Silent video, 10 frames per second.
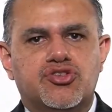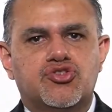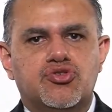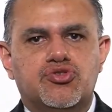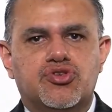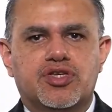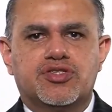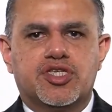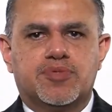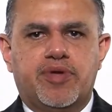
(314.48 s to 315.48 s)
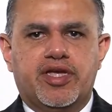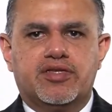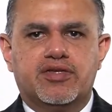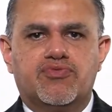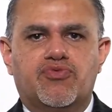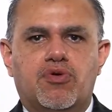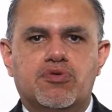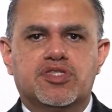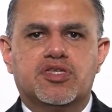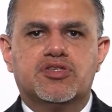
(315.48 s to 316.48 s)
is usually suspected
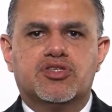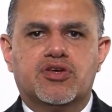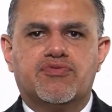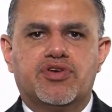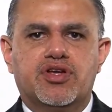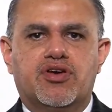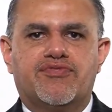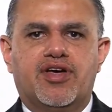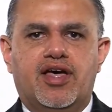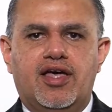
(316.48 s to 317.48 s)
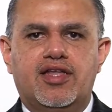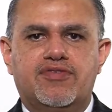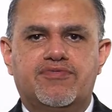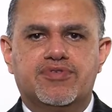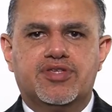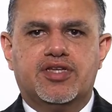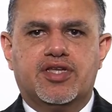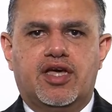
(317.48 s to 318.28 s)
following the discovery of a high lymphocyte